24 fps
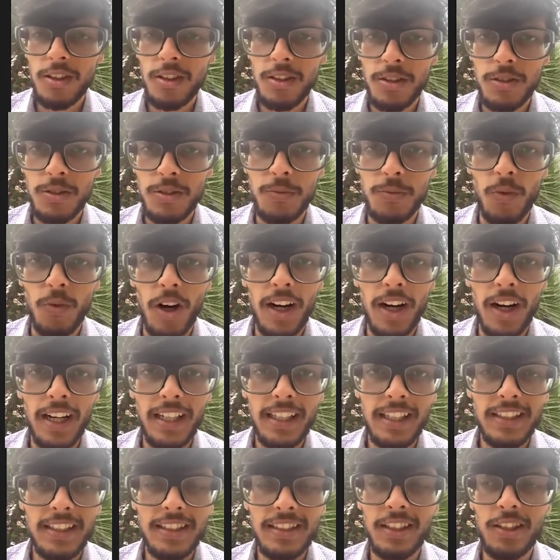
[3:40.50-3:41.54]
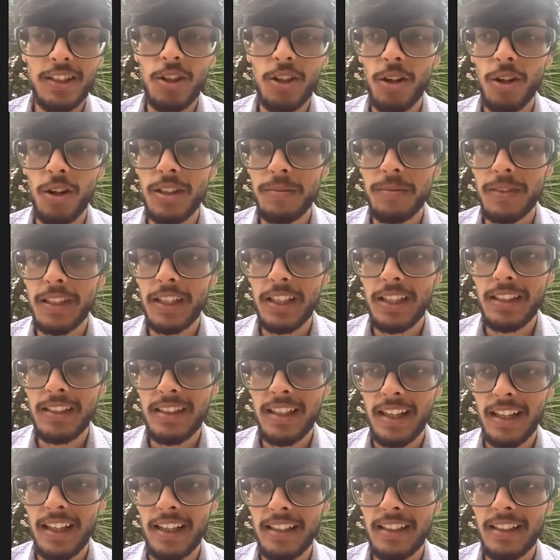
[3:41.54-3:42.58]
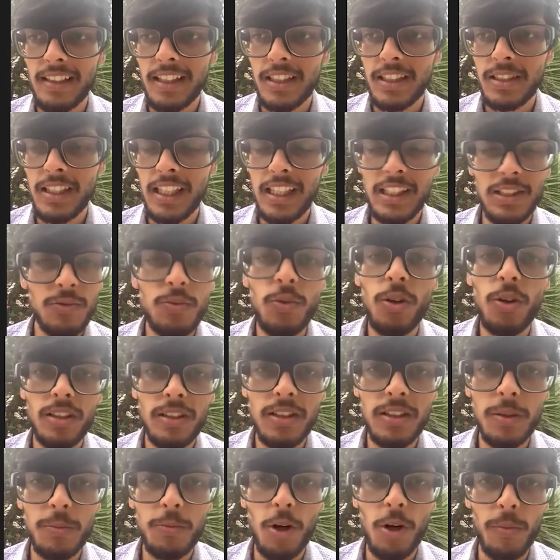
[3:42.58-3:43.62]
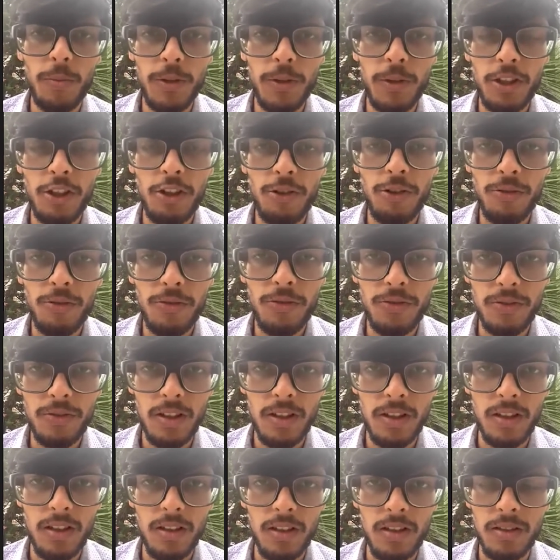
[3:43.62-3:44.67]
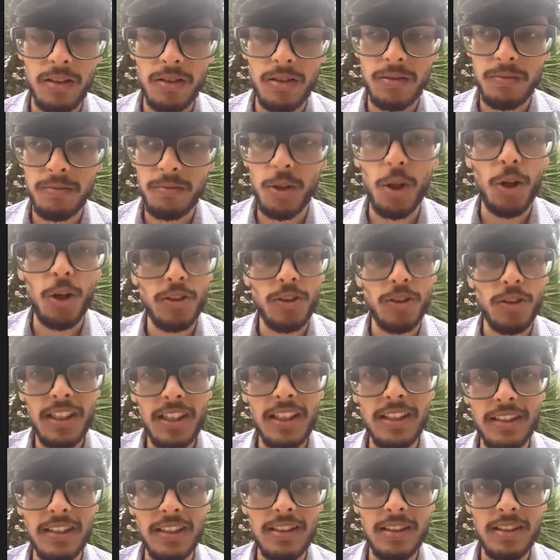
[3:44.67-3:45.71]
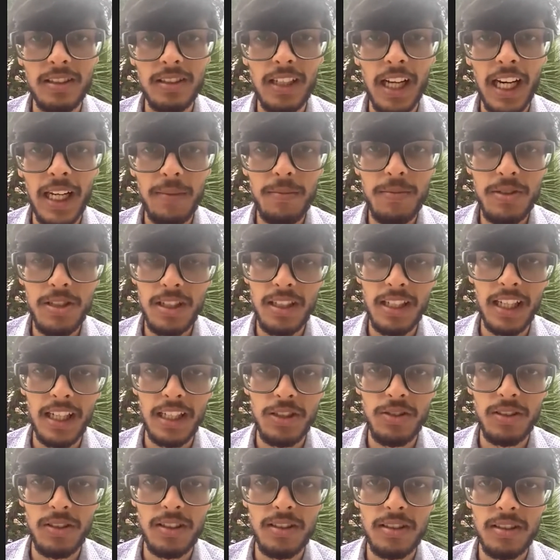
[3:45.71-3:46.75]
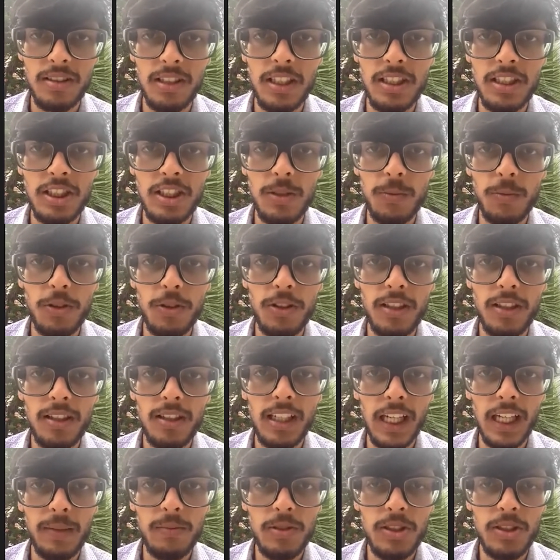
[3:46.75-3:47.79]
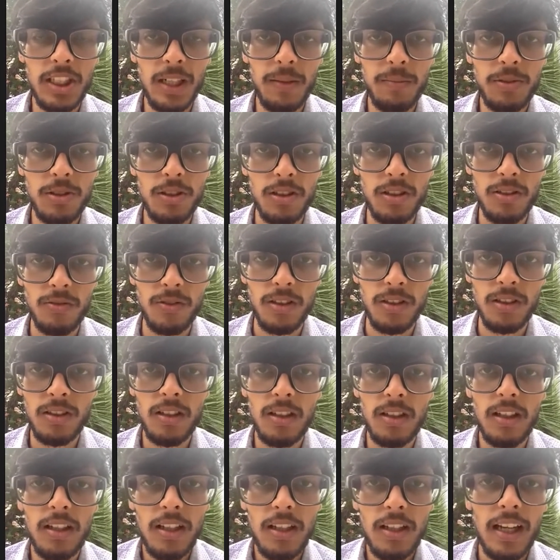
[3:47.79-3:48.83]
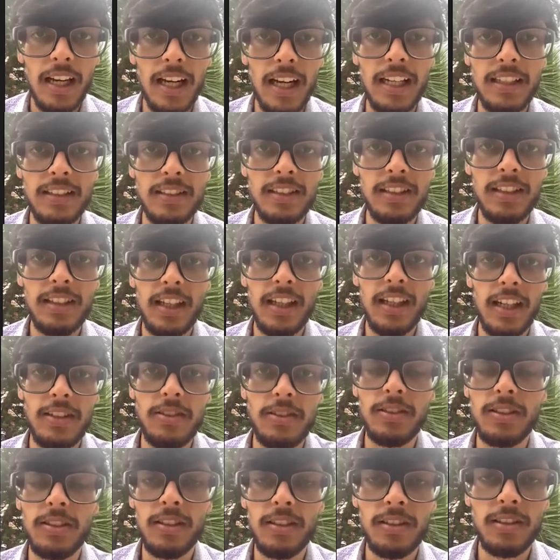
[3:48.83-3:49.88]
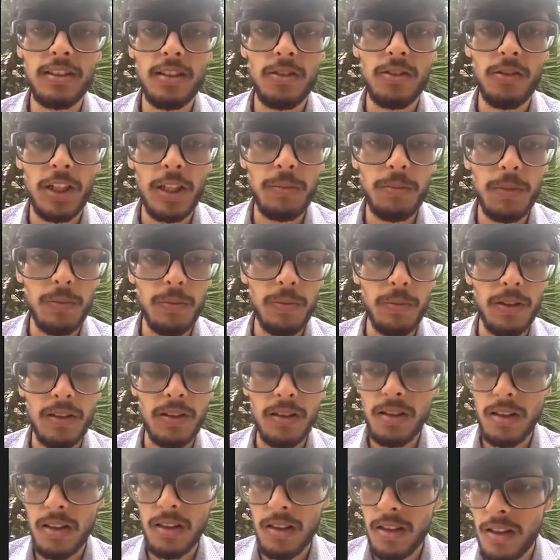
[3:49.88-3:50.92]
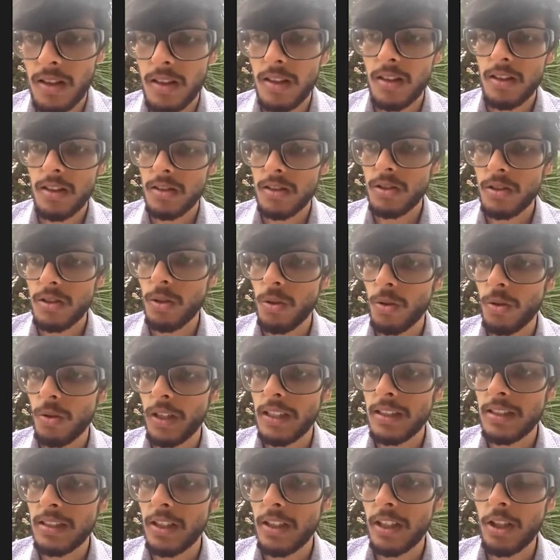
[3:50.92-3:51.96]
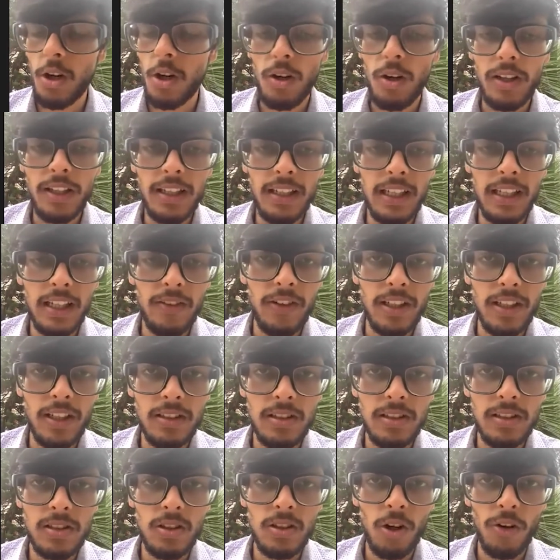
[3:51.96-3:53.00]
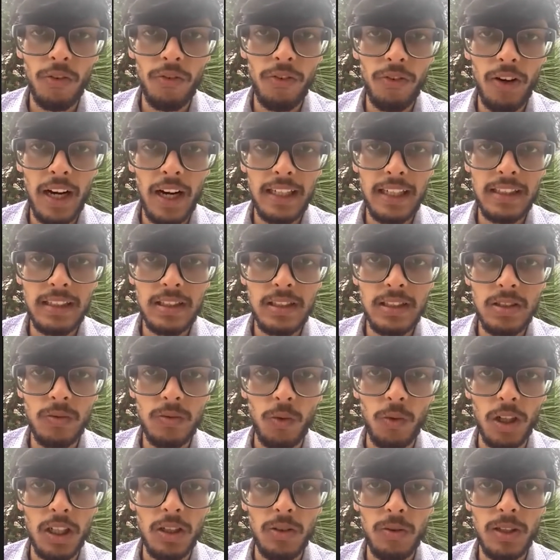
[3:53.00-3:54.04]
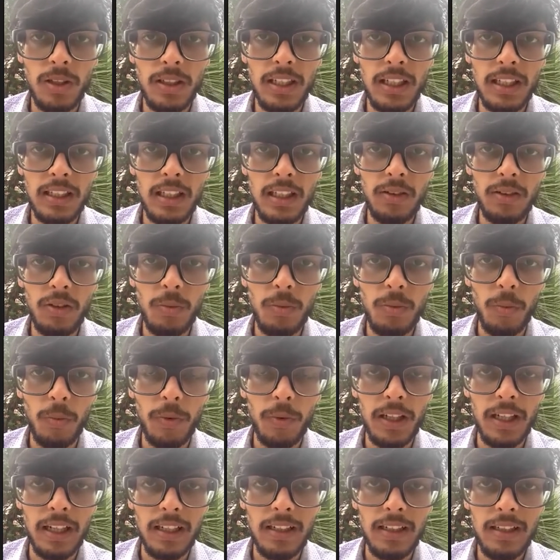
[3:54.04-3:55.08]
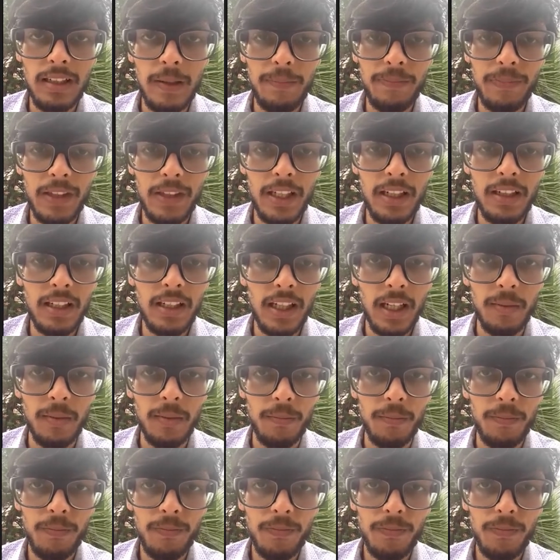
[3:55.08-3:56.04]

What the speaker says: So why does he call it that? That's what the property of the blockchain is. It's a time chain, actually. It's a distributed timestamp server, as he had written in the white paper. So it's recording events or facts, whatever data we propagate in time.